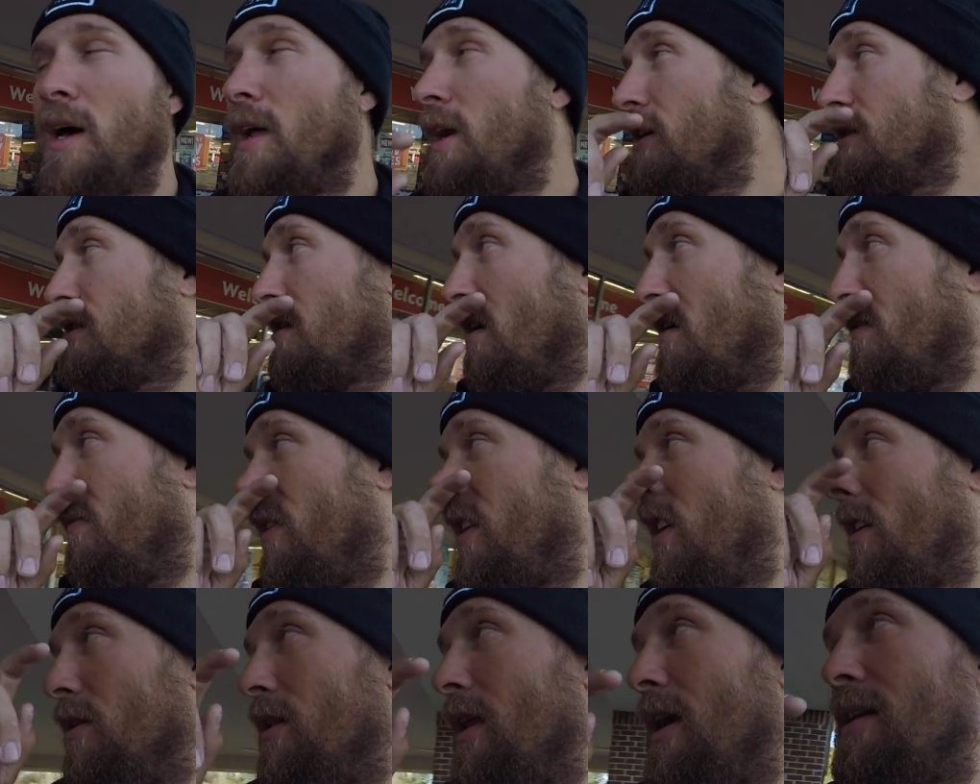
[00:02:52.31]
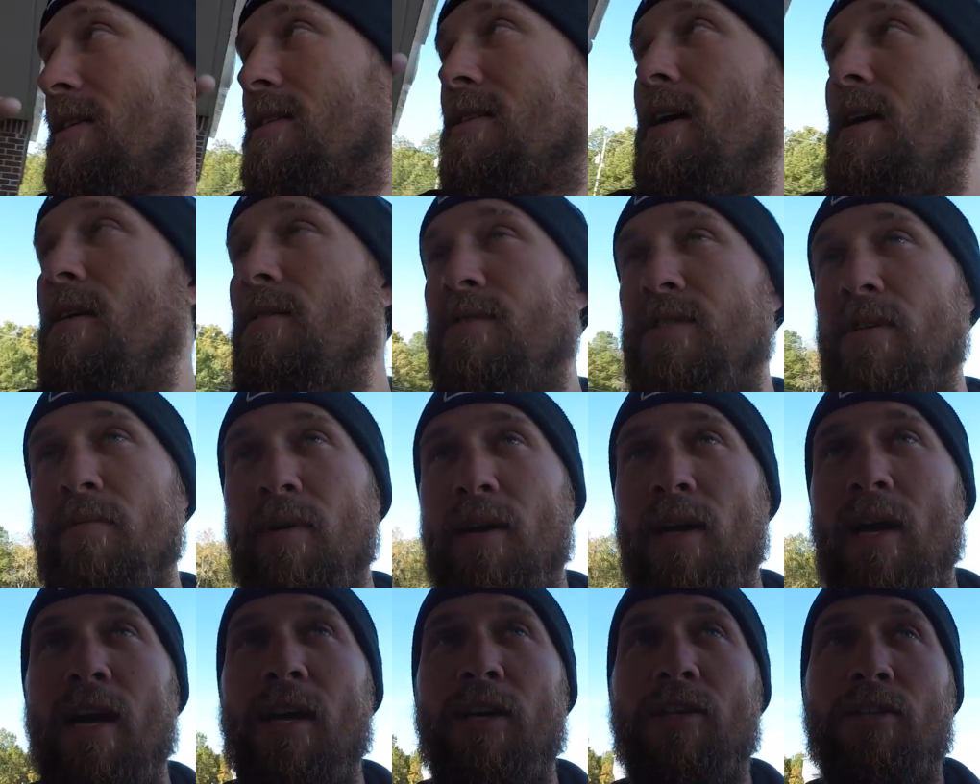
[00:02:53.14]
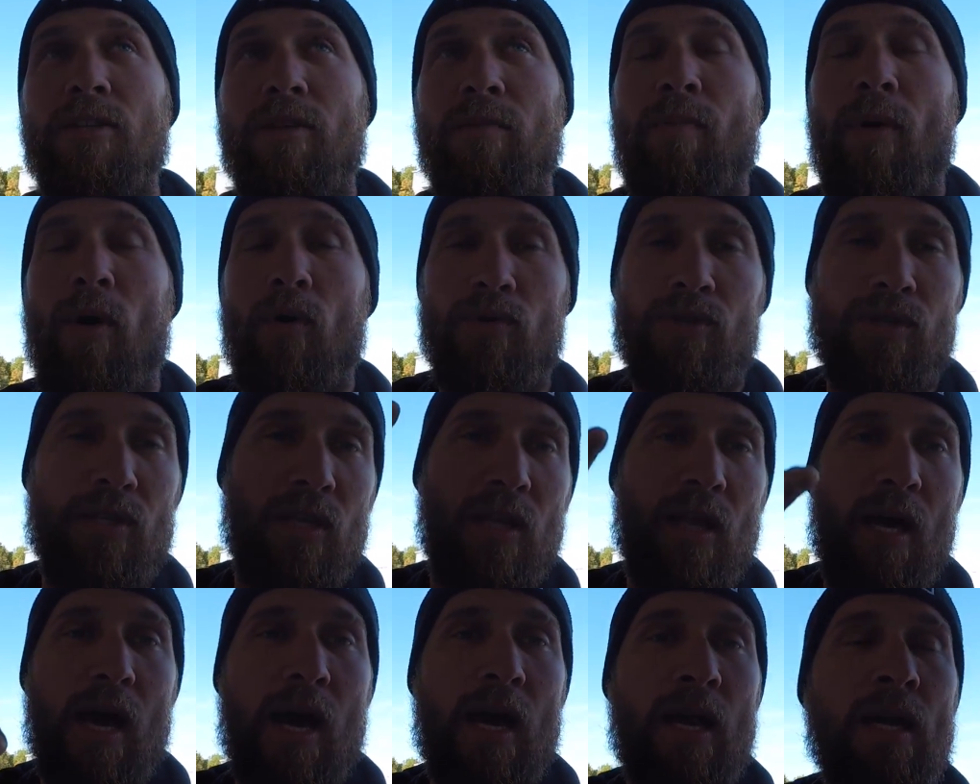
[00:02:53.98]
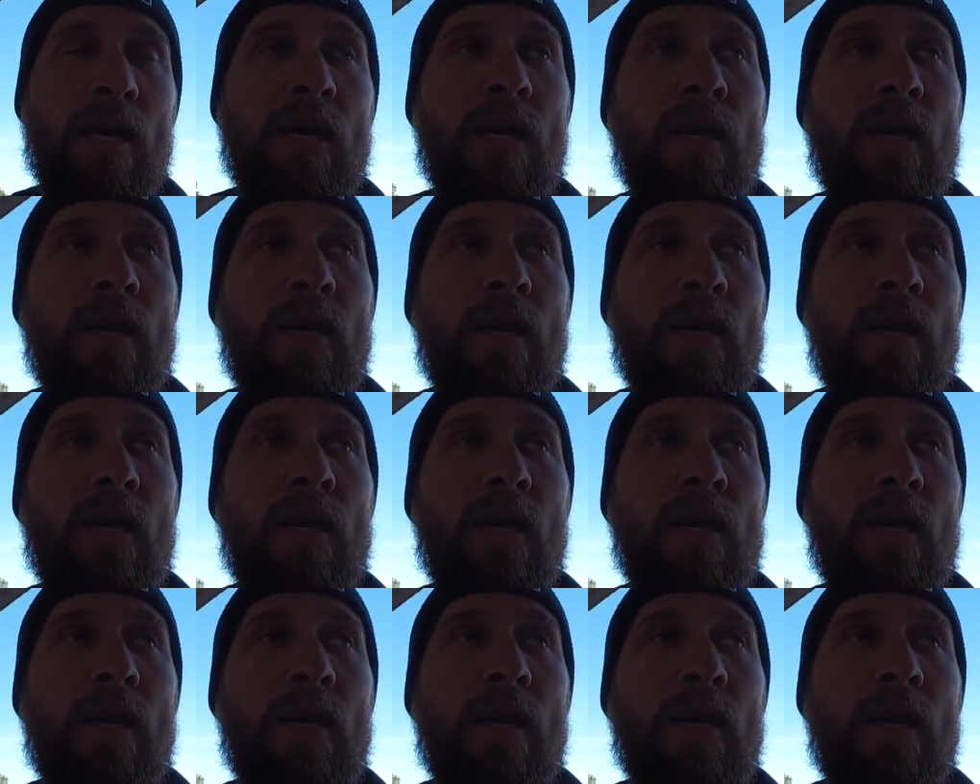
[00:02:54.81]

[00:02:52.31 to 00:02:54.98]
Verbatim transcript: And I saw a video last night of somebody actually posted that